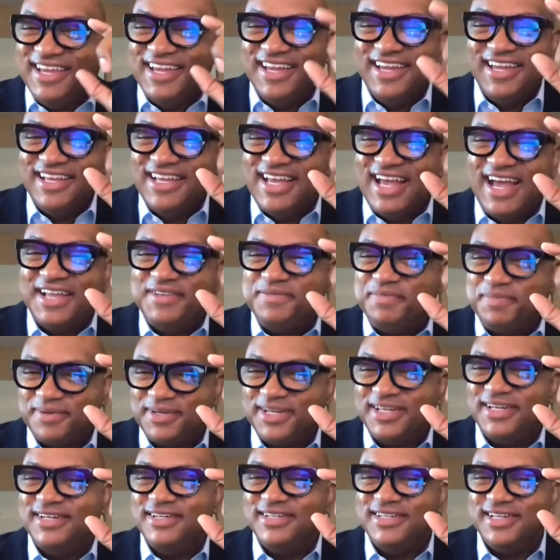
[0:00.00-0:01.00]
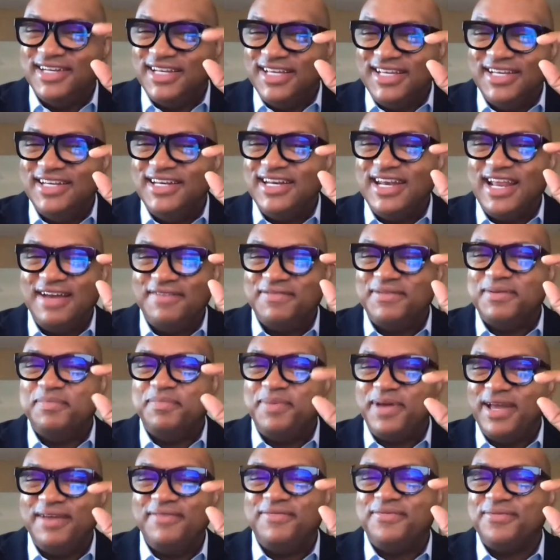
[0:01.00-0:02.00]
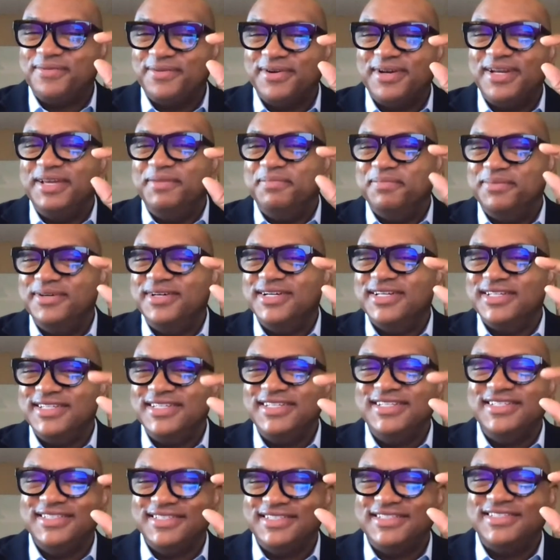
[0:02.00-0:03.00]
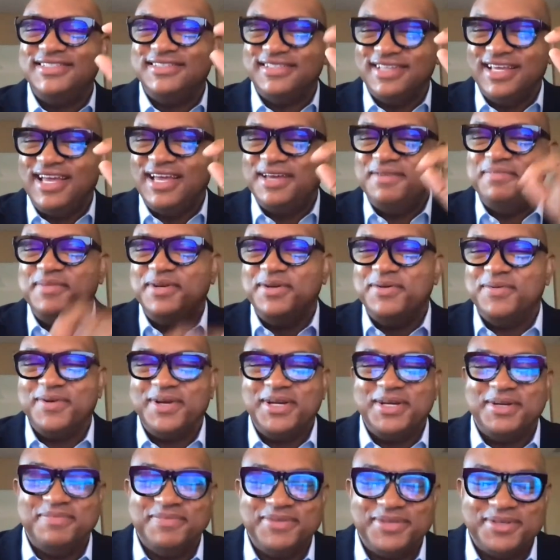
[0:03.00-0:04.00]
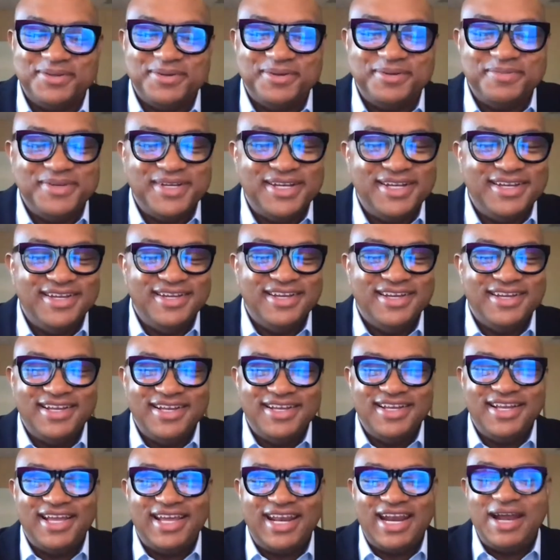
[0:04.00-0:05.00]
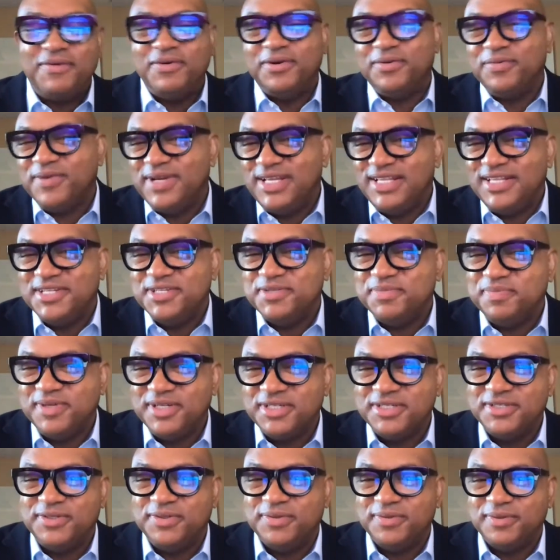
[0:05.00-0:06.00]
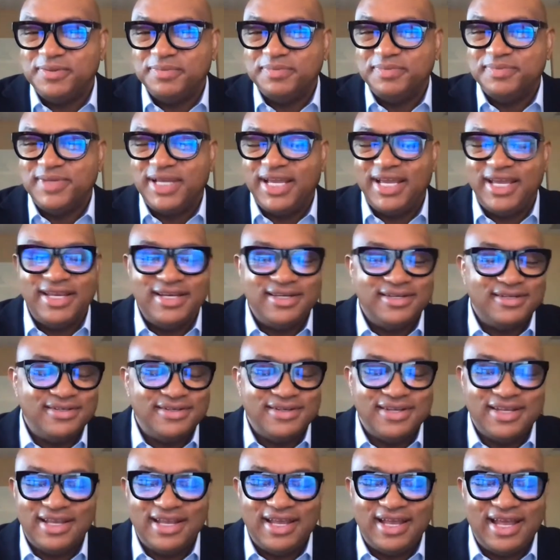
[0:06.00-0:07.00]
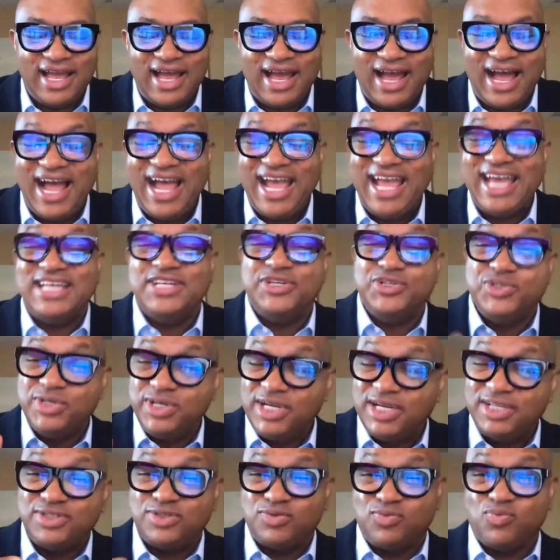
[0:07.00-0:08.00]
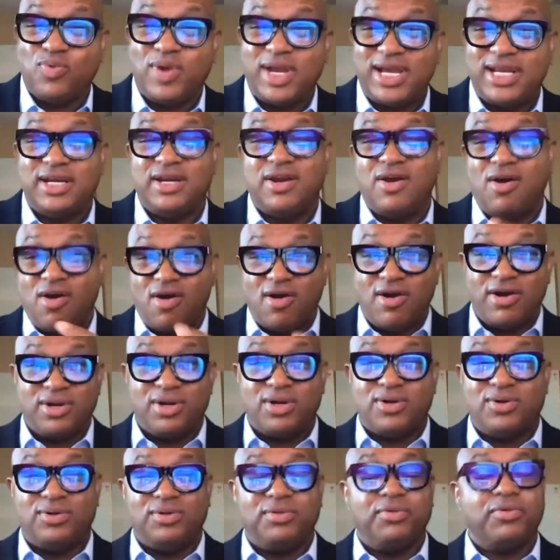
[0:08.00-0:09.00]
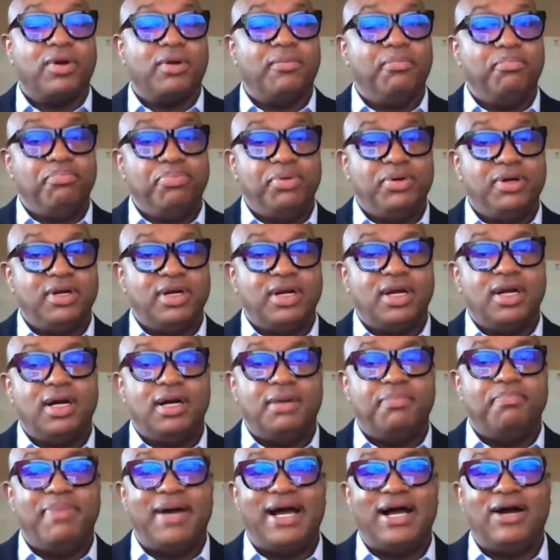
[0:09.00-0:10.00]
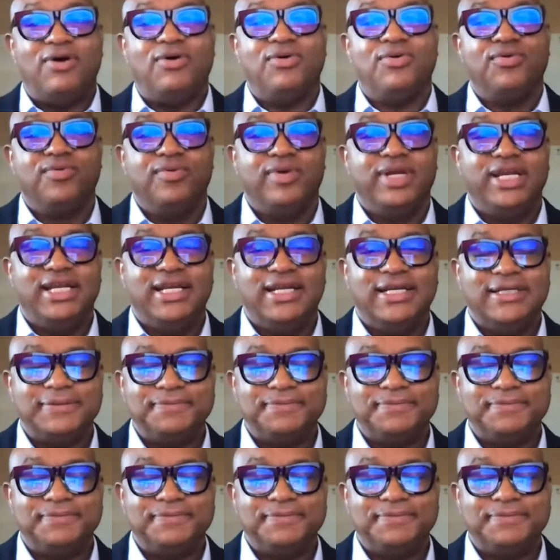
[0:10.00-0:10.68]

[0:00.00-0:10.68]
That's pretty good. He didn't have to pay for any books. He just had me read them to him. And I would read these books to him. And I had just read an article or a book about reading.